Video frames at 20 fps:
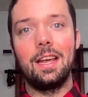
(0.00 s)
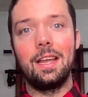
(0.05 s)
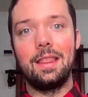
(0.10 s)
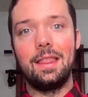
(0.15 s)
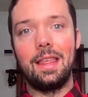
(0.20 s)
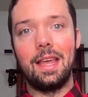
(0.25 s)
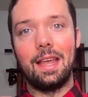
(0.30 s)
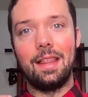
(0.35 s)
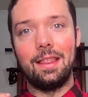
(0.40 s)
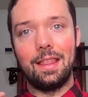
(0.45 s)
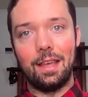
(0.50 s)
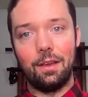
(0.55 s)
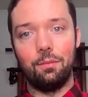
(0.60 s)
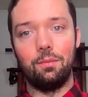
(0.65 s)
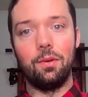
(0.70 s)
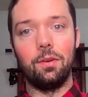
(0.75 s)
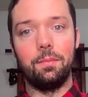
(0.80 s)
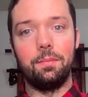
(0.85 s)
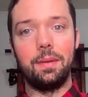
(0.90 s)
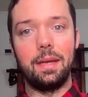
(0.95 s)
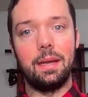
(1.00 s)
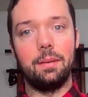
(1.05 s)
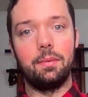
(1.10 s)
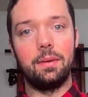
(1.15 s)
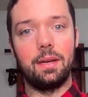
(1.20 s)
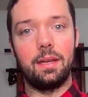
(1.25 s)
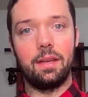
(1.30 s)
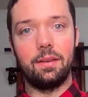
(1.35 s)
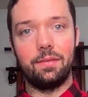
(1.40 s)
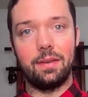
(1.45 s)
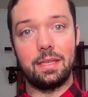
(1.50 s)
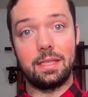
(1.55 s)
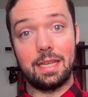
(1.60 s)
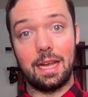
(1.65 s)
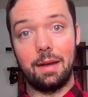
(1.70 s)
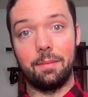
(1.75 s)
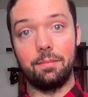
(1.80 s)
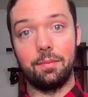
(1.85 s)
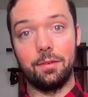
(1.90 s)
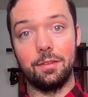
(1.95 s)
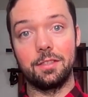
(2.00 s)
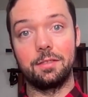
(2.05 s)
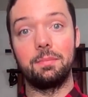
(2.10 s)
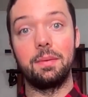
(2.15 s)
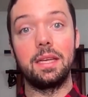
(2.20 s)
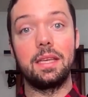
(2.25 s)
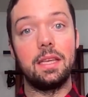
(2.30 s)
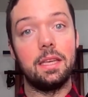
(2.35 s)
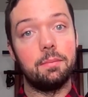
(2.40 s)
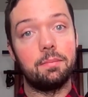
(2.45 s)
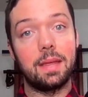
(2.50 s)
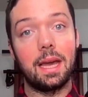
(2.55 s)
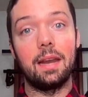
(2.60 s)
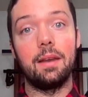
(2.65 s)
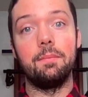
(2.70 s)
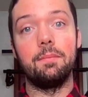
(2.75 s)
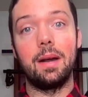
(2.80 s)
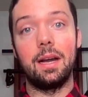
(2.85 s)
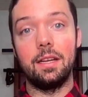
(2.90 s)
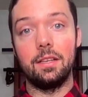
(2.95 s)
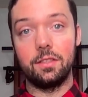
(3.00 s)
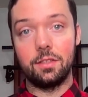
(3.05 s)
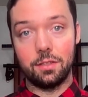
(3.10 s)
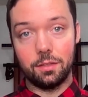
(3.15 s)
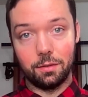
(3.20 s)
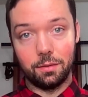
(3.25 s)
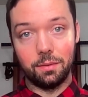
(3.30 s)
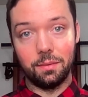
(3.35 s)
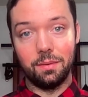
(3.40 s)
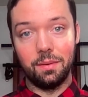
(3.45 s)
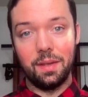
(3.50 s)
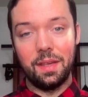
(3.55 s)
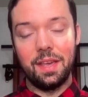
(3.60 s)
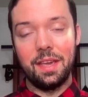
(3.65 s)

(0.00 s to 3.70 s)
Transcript: then they will be able to give examples. But keep that in mind too.